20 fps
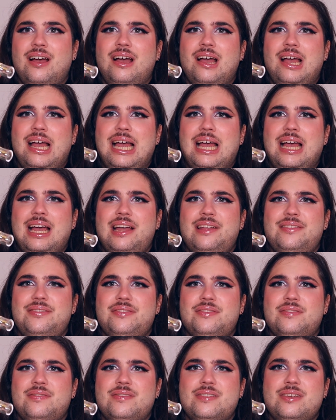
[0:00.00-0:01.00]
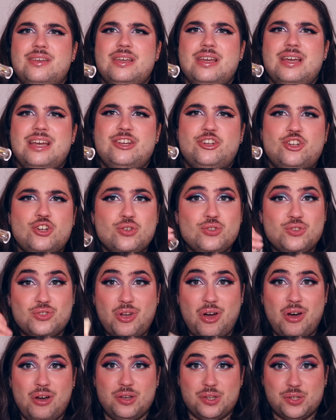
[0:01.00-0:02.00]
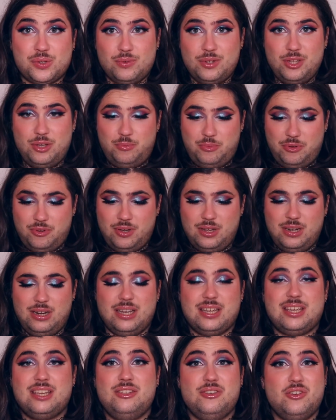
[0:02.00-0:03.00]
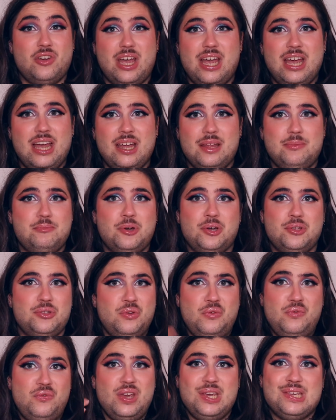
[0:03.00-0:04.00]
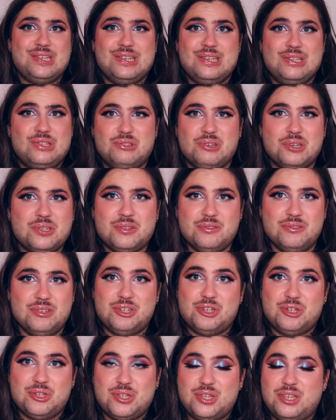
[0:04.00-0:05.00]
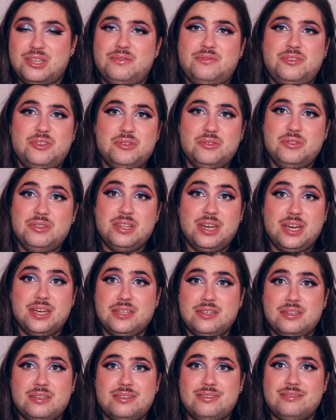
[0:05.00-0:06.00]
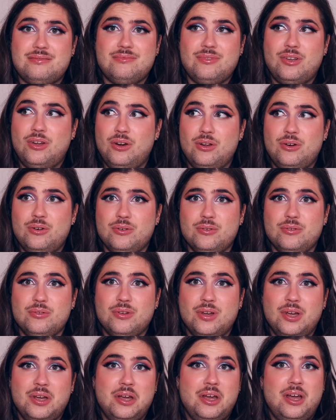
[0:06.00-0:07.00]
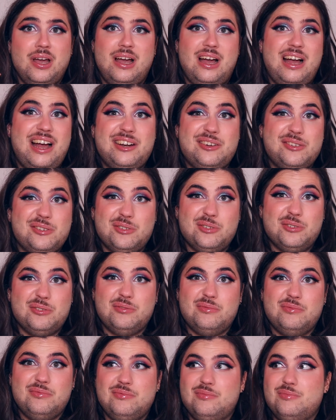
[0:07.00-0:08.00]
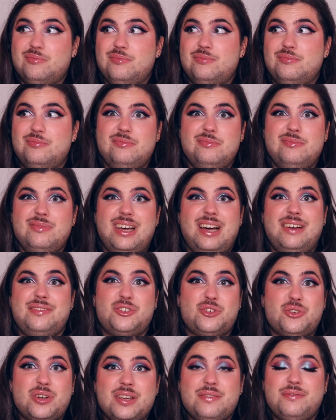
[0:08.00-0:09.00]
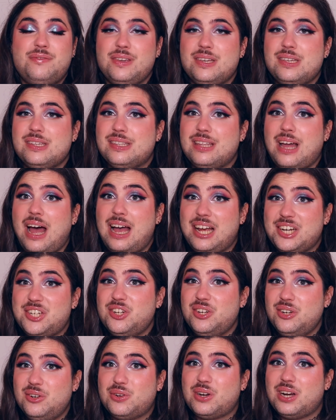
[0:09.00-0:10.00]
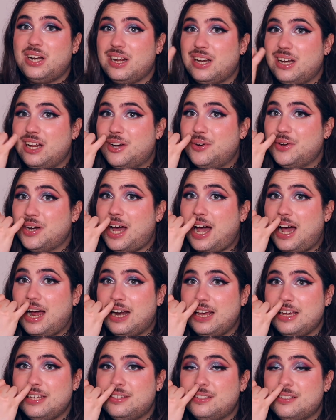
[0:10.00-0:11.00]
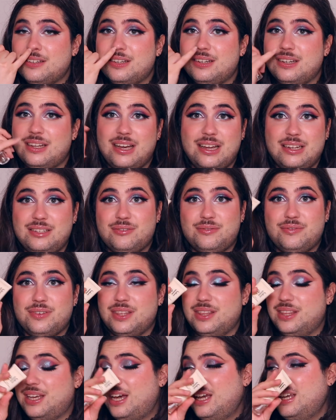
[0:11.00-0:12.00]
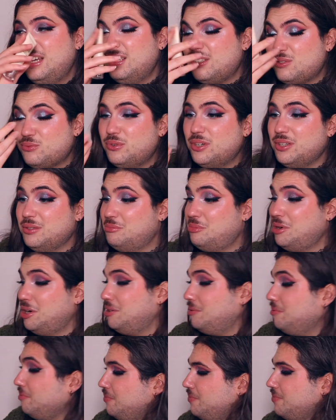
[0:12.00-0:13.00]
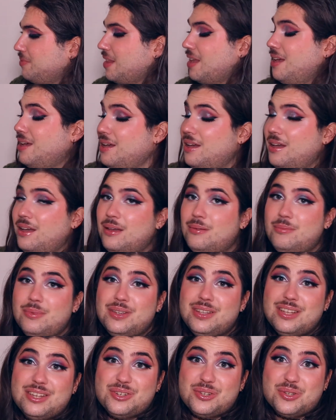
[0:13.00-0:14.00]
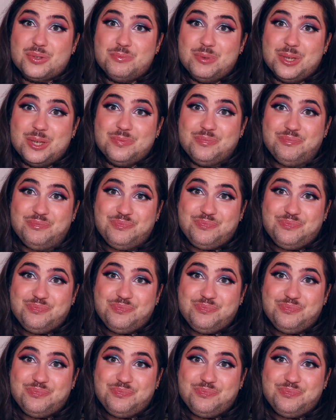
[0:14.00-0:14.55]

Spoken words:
and it sure does when you put it like in your hand, but on your face it doesn't. It just gives you a nice glow. I don't know. I've tried things that actually look like liquid highlighter, and I don't think that is one, but yeah, that's just me.